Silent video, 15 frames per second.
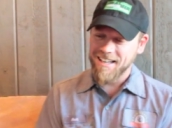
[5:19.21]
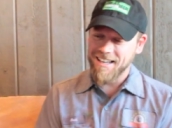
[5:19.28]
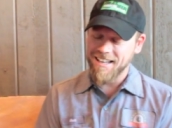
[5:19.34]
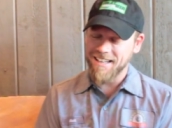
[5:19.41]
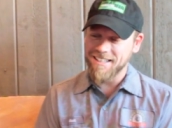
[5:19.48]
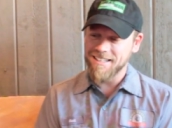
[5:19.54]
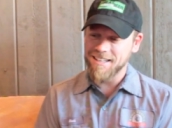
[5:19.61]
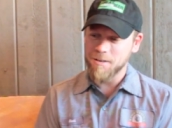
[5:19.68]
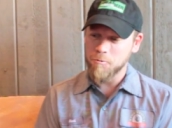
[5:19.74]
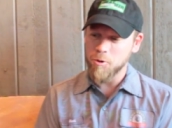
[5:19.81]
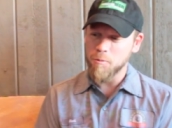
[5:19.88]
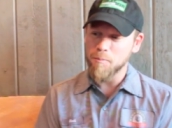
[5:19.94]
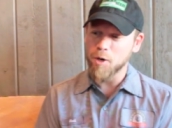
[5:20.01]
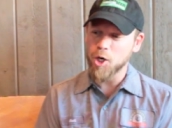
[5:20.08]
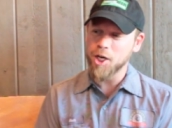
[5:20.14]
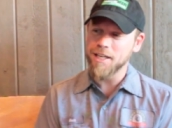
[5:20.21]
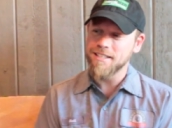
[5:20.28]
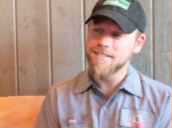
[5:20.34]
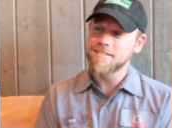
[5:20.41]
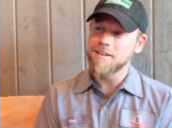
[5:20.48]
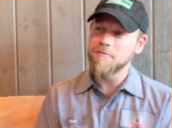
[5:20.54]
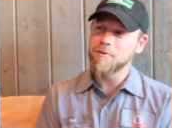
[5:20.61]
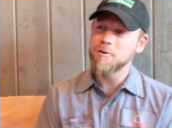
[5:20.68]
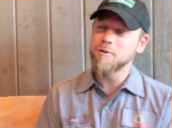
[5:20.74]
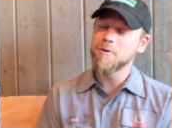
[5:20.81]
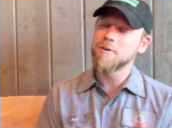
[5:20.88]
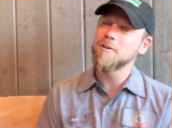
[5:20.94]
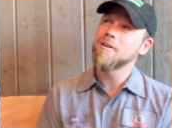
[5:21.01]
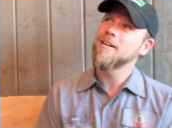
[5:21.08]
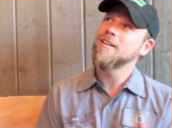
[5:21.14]
And uh, will Merkins
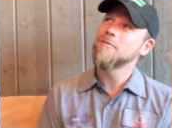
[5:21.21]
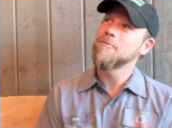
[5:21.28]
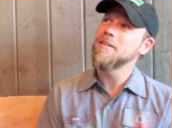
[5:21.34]
ever uh,